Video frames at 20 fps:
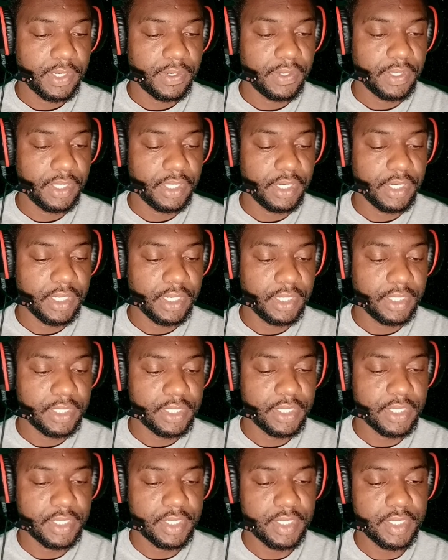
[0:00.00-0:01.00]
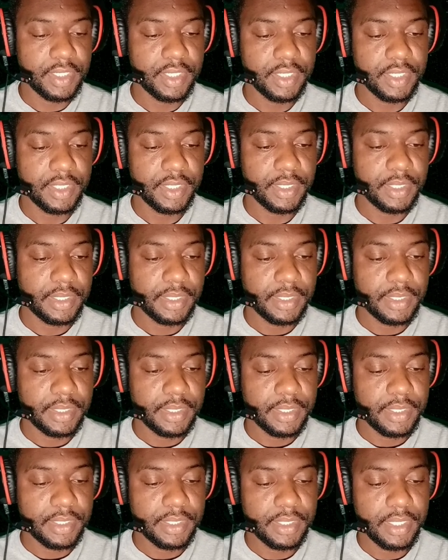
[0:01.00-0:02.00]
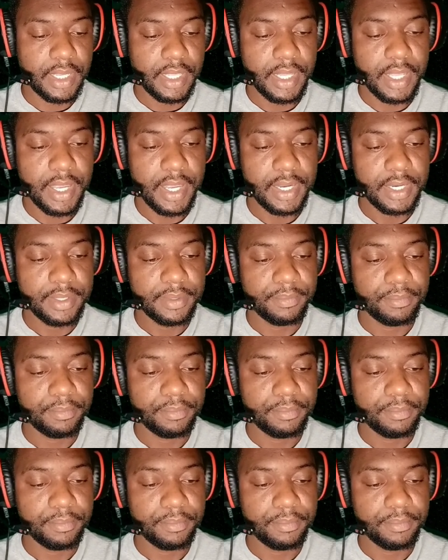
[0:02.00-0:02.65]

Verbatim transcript: Really nice. Let's take that.